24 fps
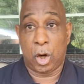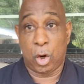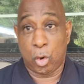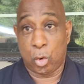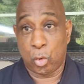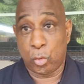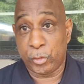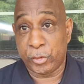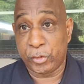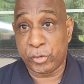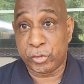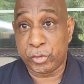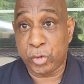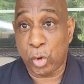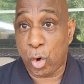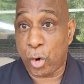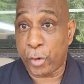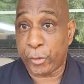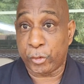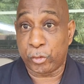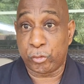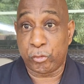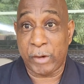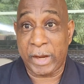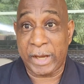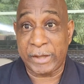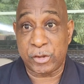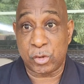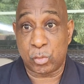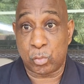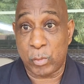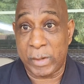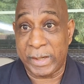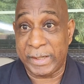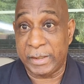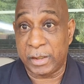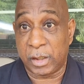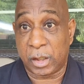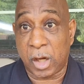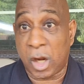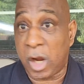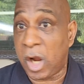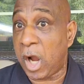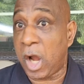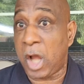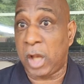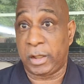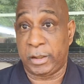oldest daughter graduating
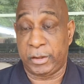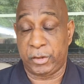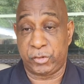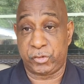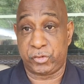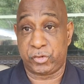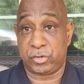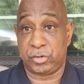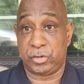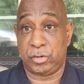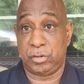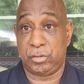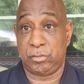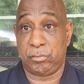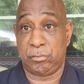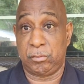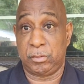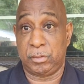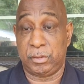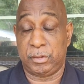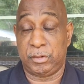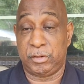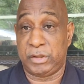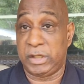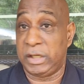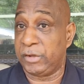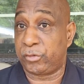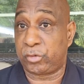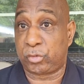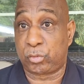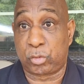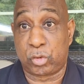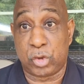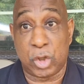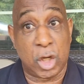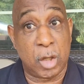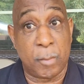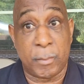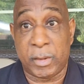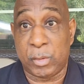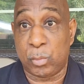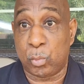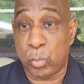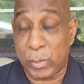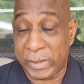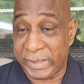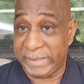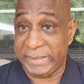college this
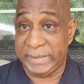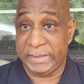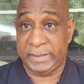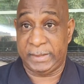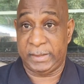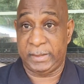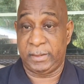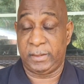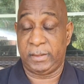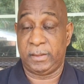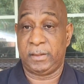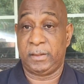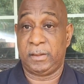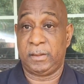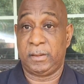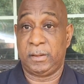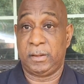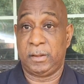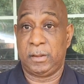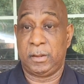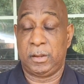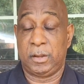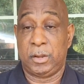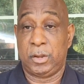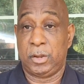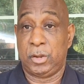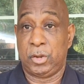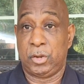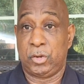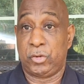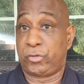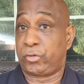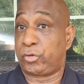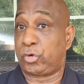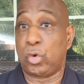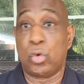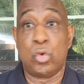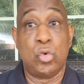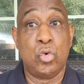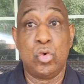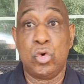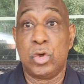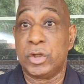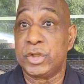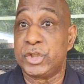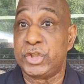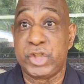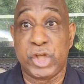coming week.
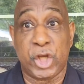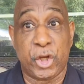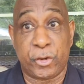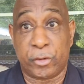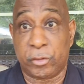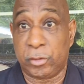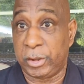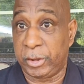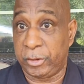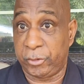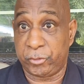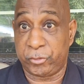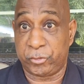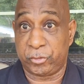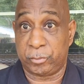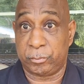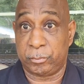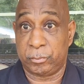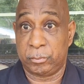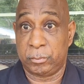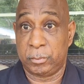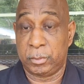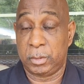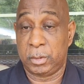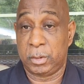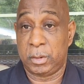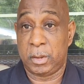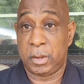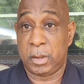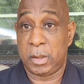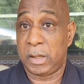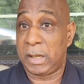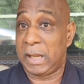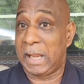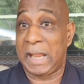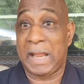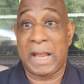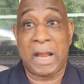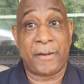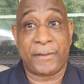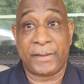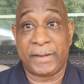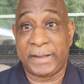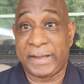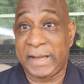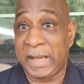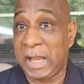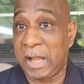School of Journalism out
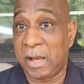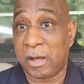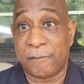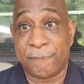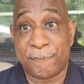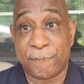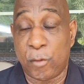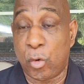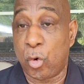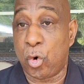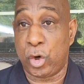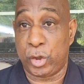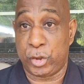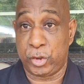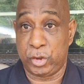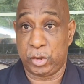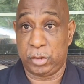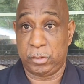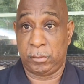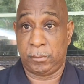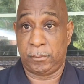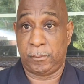in California.